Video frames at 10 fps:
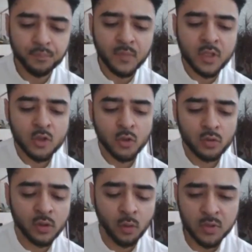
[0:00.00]
So the
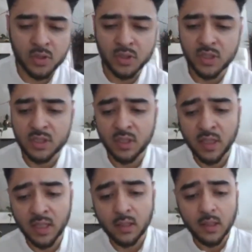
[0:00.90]
opportunities are there.
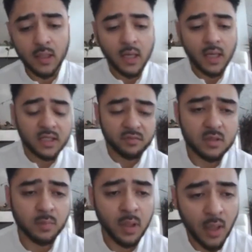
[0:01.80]
As far as
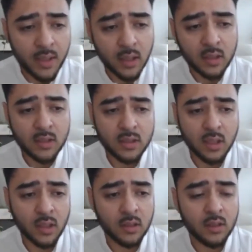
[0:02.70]
applying is
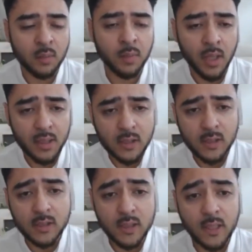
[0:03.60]

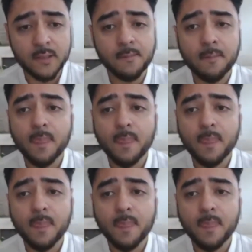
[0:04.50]
concerned,